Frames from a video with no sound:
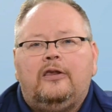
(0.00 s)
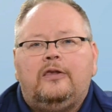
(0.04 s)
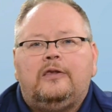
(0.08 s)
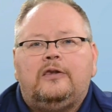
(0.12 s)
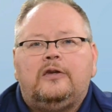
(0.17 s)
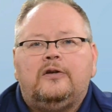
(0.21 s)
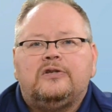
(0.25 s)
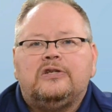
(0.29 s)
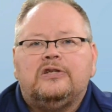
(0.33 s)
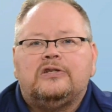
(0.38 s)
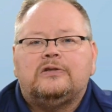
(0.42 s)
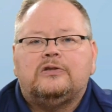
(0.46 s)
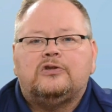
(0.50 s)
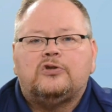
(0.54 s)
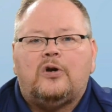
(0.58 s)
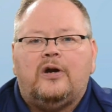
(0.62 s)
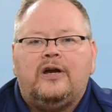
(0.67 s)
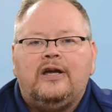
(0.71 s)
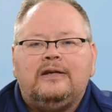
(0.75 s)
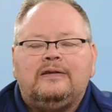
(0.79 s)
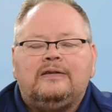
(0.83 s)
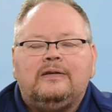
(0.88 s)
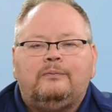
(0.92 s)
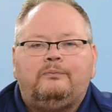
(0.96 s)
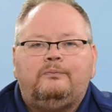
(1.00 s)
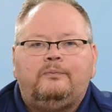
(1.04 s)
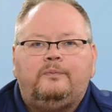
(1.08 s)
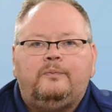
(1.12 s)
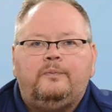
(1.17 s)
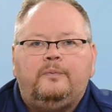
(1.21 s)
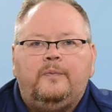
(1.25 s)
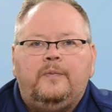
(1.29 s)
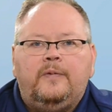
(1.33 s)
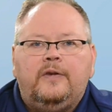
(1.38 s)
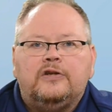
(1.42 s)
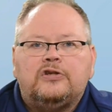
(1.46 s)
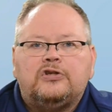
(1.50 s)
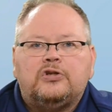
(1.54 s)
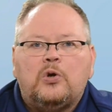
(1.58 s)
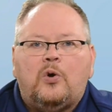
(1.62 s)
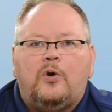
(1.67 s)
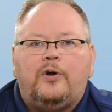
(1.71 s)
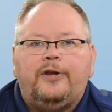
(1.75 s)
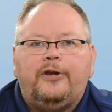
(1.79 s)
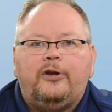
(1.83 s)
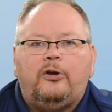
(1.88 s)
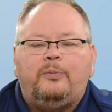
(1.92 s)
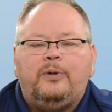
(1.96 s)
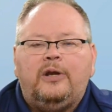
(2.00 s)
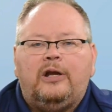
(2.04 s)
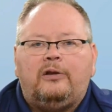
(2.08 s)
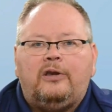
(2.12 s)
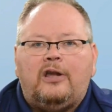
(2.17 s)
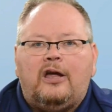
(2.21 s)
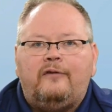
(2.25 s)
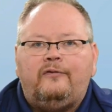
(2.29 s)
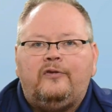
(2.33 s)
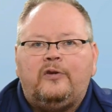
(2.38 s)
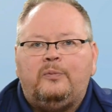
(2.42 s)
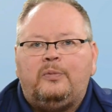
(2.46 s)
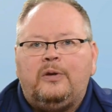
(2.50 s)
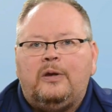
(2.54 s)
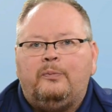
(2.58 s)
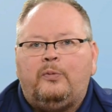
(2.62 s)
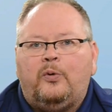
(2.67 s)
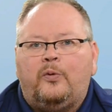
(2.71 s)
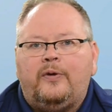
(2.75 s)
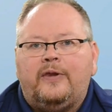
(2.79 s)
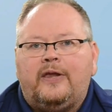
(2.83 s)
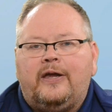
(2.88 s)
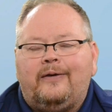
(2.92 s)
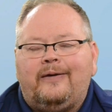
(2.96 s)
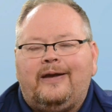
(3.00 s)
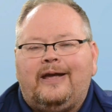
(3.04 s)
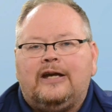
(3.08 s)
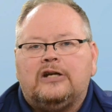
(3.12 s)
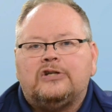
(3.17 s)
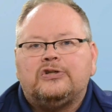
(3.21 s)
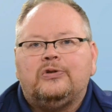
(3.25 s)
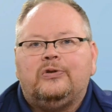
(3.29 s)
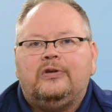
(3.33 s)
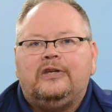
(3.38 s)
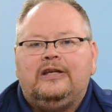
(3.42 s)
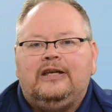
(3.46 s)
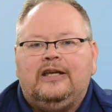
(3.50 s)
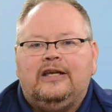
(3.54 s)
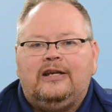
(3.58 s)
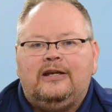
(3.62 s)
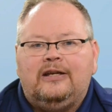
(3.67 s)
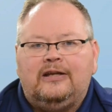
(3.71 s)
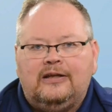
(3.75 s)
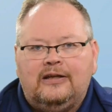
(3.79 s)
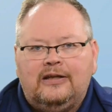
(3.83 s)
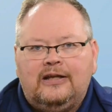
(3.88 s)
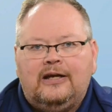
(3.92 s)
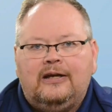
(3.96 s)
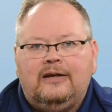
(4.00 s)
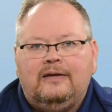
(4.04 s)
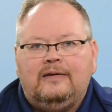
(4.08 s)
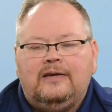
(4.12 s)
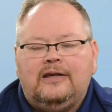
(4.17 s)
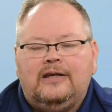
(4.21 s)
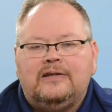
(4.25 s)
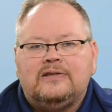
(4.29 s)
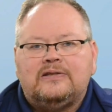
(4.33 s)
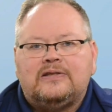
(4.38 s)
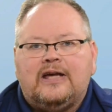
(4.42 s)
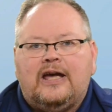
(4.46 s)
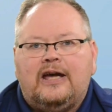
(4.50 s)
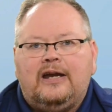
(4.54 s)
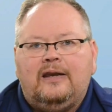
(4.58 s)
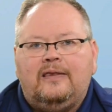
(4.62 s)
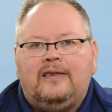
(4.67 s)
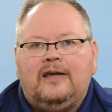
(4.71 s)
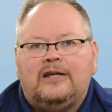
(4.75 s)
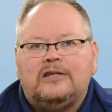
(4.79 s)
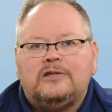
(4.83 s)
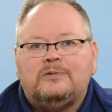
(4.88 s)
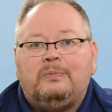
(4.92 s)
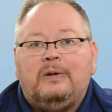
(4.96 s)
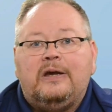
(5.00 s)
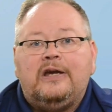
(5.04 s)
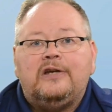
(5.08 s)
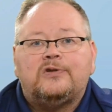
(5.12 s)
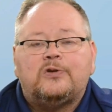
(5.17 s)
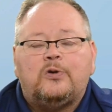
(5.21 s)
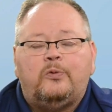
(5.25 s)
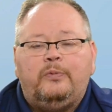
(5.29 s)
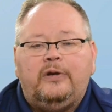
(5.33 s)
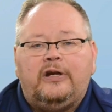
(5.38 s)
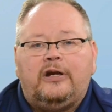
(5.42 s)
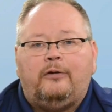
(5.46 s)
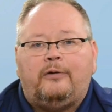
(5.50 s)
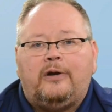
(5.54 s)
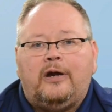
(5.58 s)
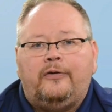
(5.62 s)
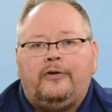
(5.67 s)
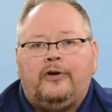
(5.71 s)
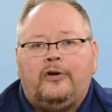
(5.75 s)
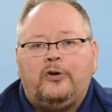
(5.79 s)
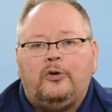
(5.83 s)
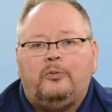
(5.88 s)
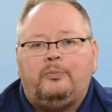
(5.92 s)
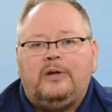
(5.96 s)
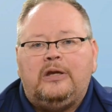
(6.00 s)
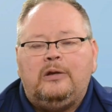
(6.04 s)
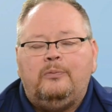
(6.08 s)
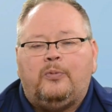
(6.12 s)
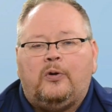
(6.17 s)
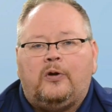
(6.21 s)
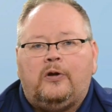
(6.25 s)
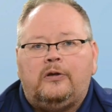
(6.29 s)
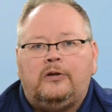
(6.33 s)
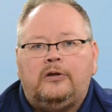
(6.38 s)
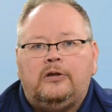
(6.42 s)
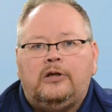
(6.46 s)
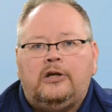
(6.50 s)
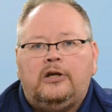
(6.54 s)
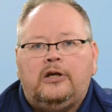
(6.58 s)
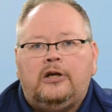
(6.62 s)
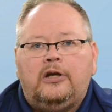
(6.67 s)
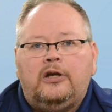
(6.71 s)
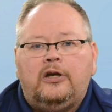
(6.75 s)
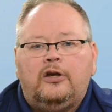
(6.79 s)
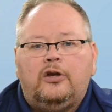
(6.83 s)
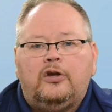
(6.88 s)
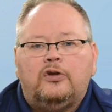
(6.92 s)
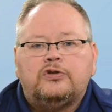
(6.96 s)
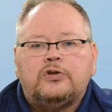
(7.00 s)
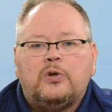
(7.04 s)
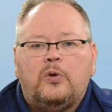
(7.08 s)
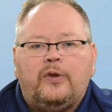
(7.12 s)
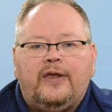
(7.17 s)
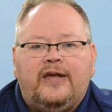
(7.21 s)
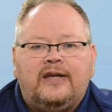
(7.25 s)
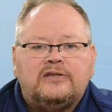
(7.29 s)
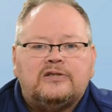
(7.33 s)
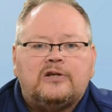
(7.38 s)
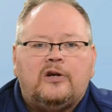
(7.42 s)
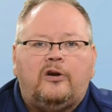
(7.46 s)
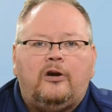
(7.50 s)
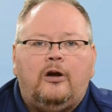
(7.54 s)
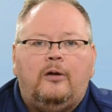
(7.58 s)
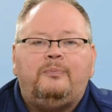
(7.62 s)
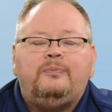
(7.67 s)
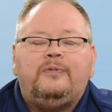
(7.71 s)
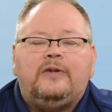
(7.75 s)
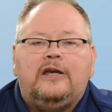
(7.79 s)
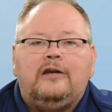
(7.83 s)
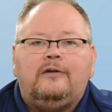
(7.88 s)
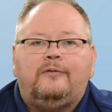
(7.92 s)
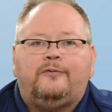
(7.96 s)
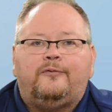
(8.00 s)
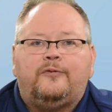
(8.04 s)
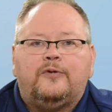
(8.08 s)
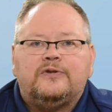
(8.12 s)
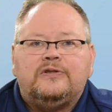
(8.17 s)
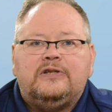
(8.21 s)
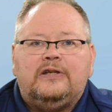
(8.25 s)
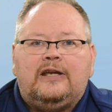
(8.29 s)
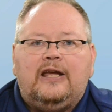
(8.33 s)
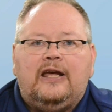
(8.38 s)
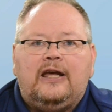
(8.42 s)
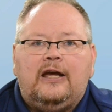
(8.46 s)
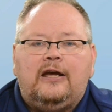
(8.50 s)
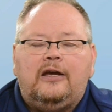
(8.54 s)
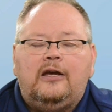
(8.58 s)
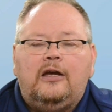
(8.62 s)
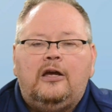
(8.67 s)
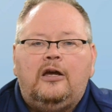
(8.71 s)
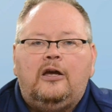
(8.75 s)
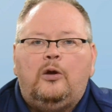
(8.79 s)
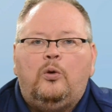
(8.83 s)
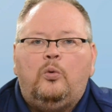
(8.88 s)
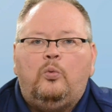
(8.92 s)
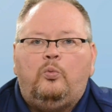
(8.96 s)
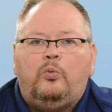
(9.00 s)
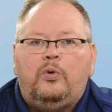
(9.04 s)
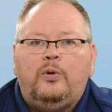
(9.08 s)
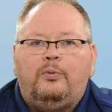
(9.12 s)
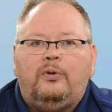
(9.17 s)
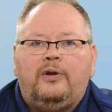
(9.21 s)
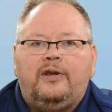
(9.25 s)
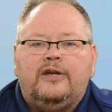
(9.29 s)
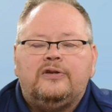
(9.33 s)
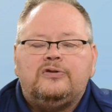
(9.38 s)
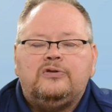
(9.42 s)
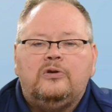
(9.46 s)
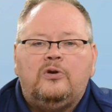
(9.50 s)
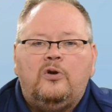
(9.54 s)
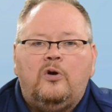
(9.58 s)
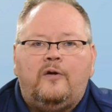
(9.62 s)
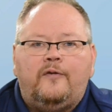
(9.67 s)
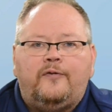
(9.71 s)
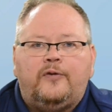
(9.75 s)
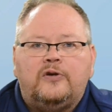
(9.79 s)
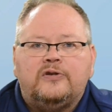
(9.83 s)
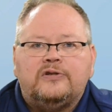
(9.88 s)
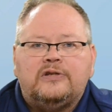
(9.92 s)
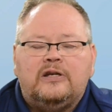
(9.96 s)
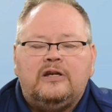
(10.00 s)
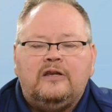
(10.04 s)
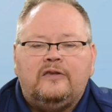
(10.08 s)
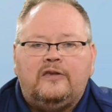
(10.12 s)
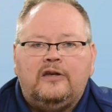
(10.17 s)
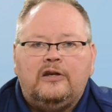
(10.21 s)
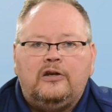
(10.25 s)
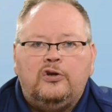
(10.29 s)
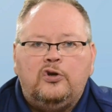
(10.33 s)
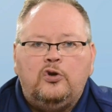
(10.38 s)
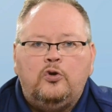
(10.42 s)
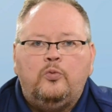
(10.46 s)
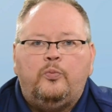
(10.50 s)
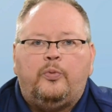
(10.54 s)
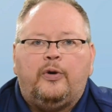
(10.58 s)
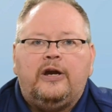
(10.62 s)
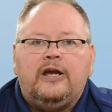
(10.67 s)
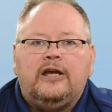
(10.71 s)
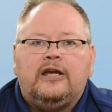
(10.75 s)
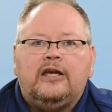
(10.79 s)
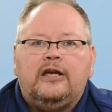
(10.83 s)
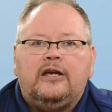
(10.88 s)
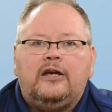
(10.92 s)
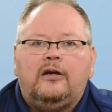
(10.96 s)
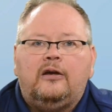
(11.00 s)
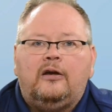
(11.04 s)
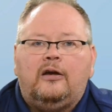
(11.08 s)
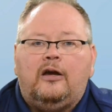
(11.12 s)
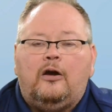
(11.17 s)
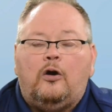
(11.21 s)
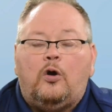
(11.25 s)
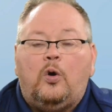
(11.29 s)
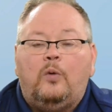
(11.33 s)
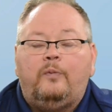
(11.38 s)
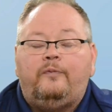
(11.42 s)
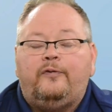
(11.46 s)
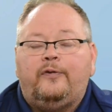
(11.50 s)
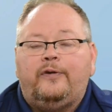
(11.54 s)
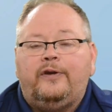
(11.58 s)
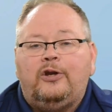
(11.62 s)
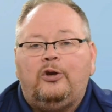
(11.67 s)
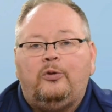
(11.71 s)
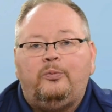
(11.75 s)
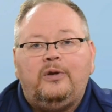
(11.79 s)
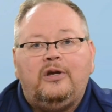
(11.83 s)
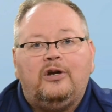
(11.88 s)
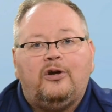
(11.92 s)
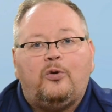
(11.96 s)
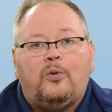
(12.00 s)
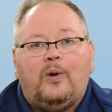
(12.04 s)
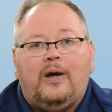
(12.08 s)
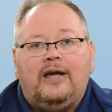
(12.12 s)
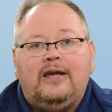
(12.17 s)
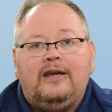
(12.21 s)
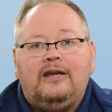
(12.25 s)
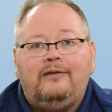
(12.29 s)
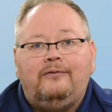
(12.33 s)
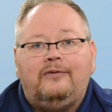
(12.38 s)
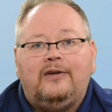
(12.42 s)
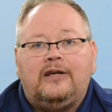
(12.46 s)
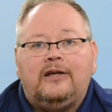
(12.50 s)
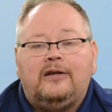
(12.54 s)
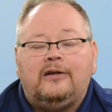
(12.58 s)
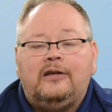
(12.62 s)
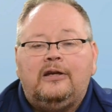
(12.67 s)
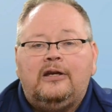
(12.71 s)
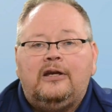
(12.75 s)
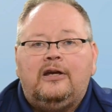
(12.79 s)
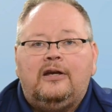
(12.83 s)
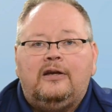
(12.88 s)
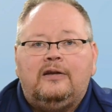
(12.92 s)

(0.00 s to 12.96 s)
They're just trying to show a little bit of love to people without actually getting inside of that space or being around other people. So that's our update for today. We will let you know if there's anything new breaking. Hopefully it'll be a quiet evening.